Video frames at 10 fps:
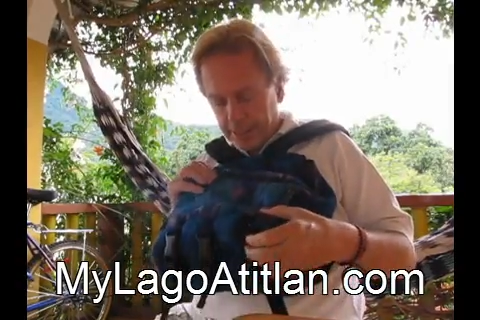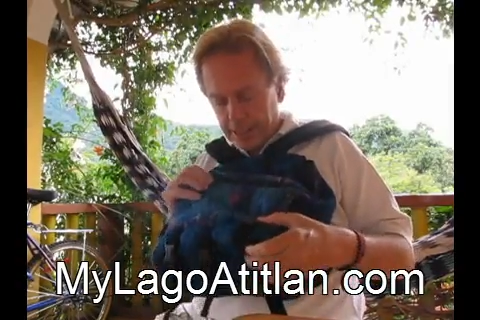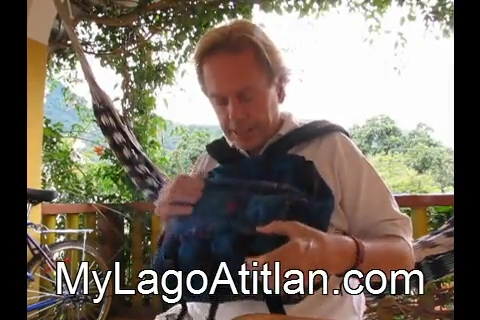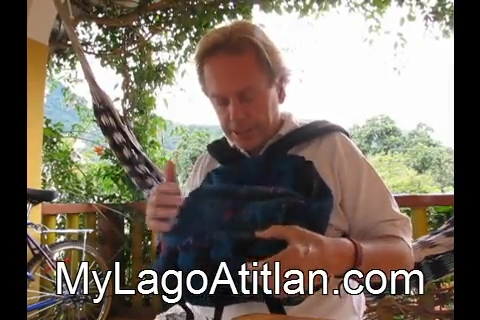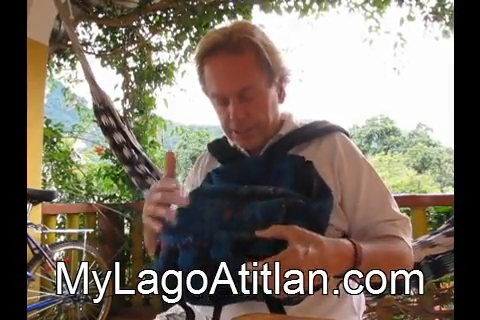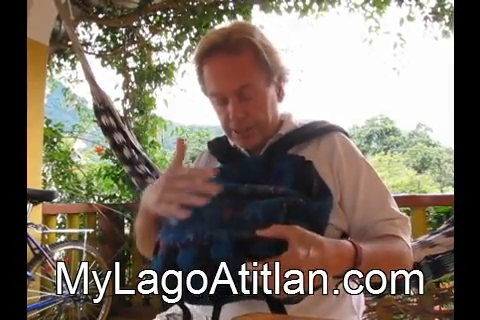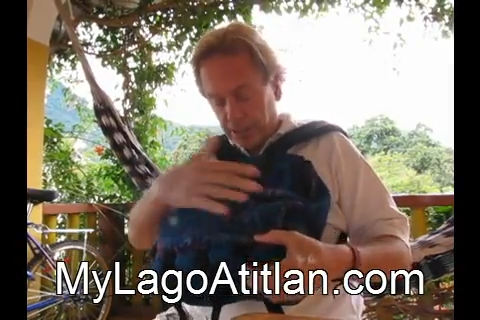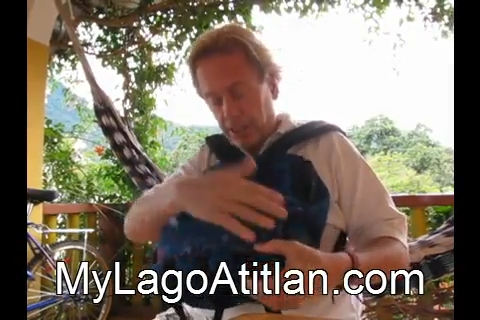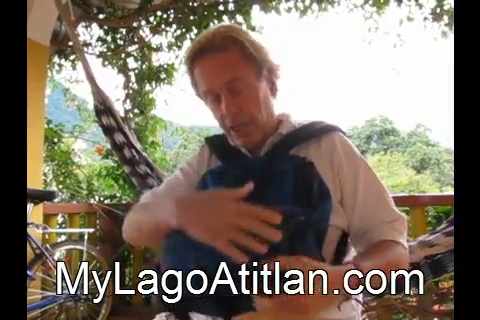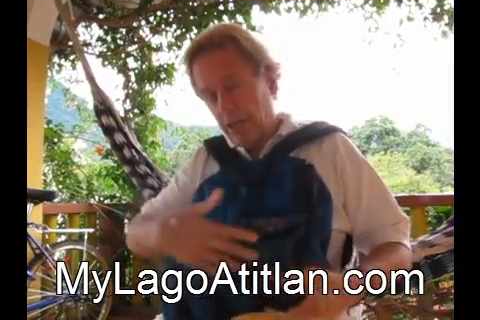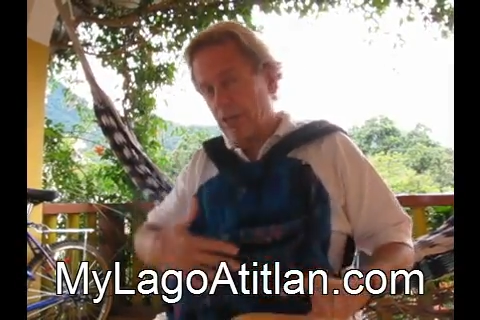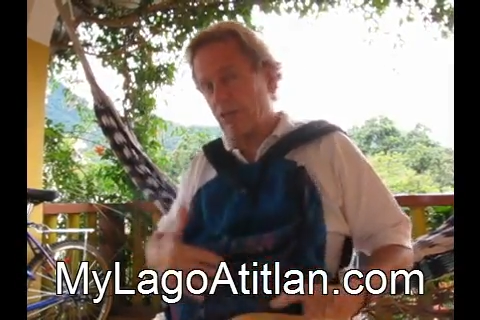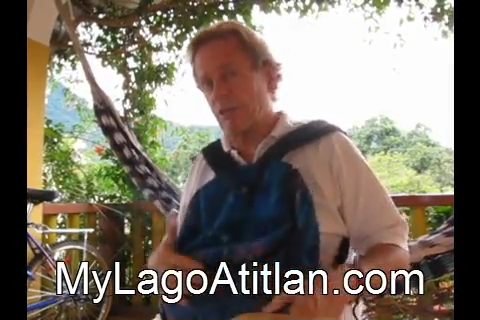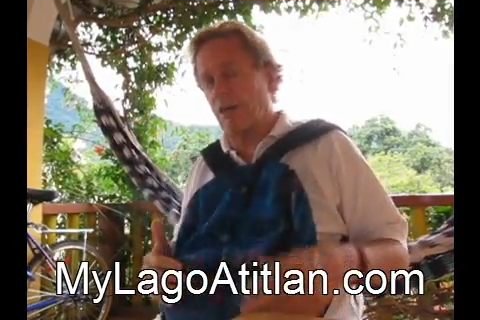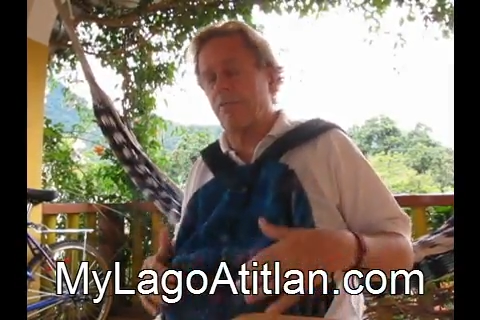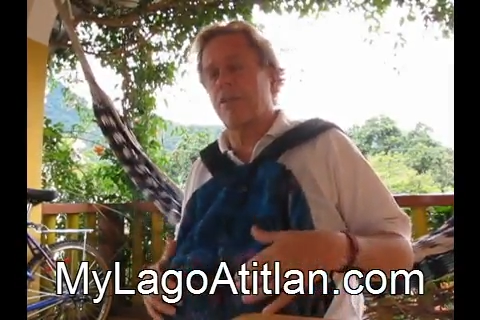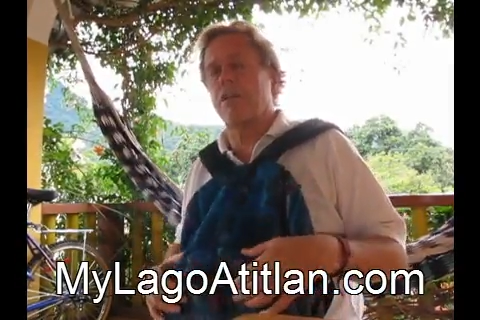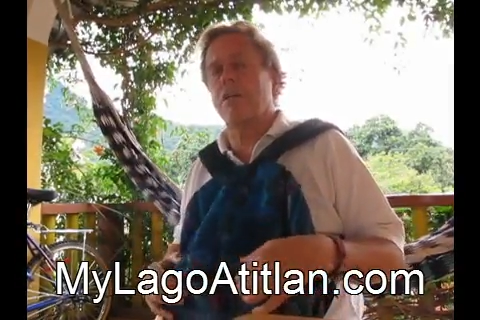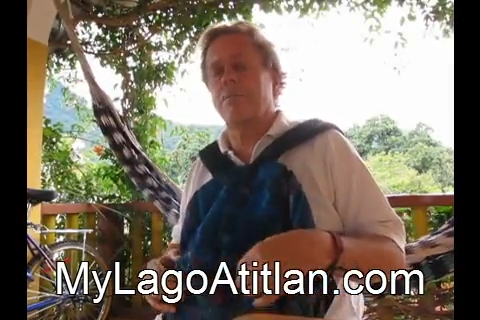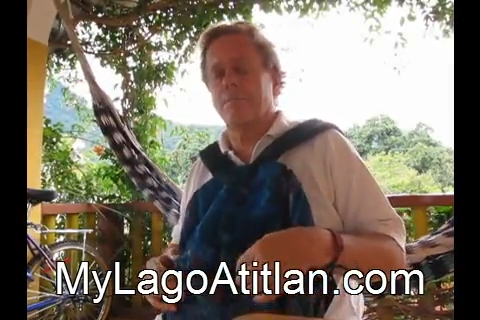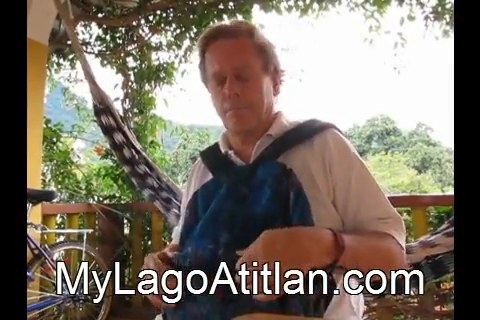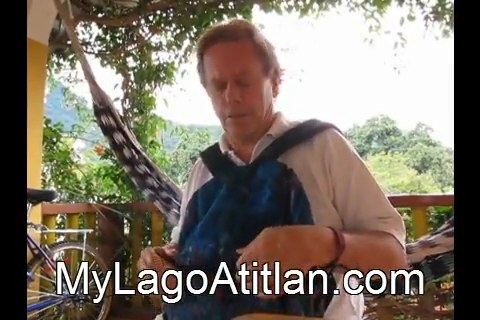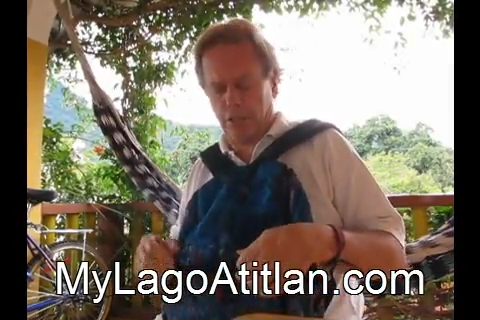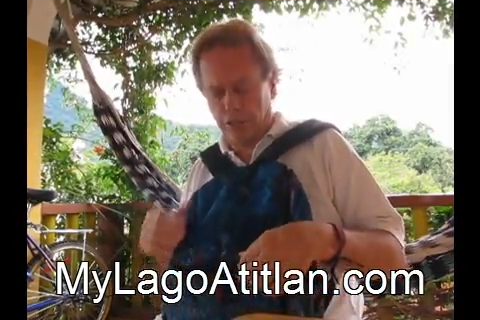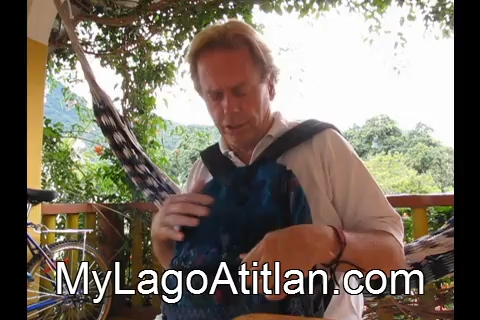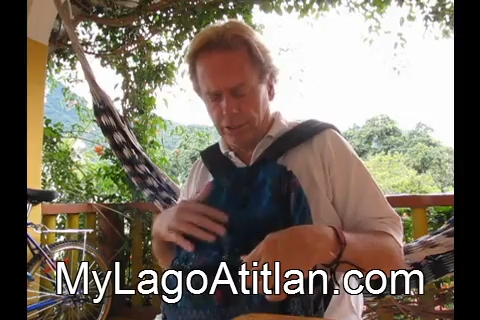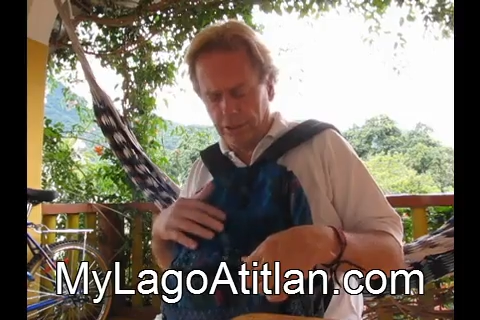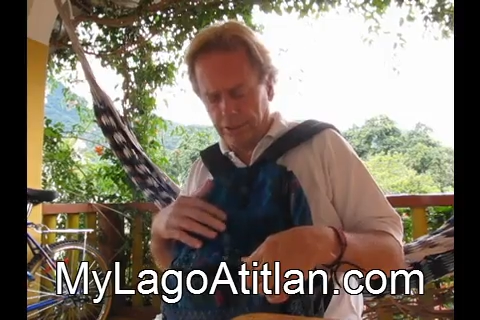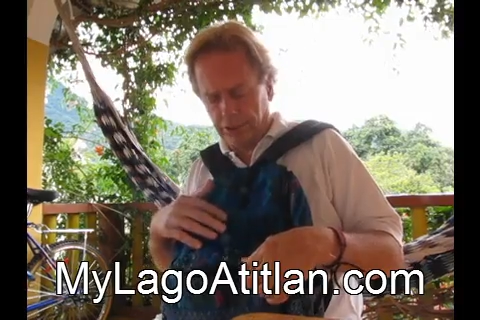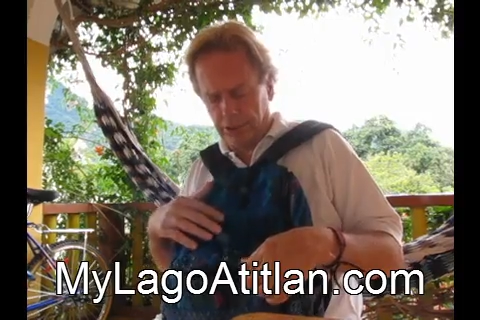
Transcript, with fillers: And this is the colors of the, the girls'